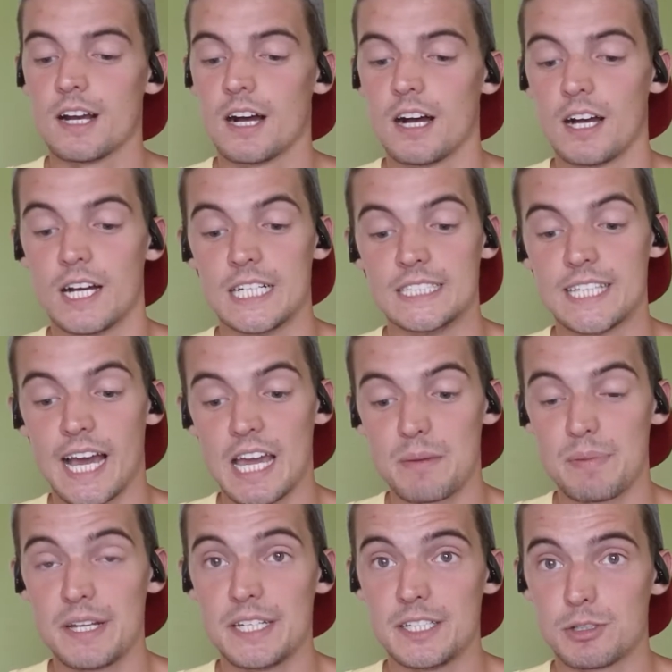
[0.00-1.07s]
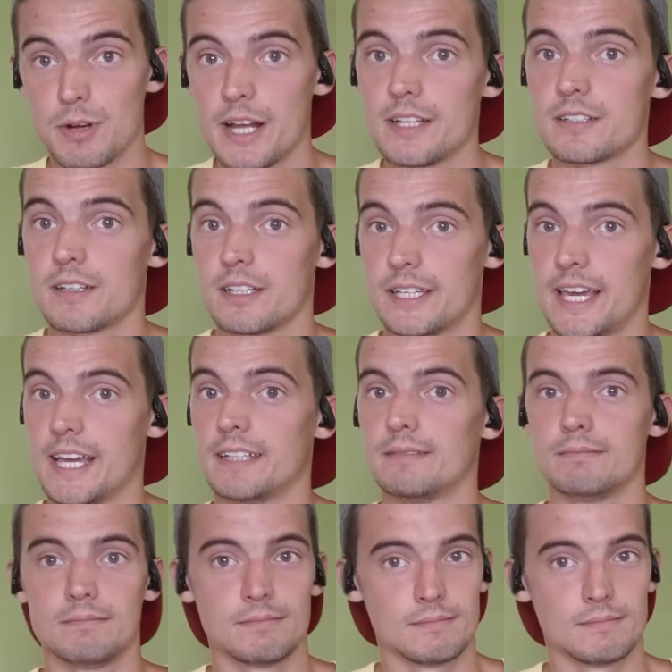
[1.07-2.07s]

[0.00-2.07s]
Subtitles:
diabetes rates, again,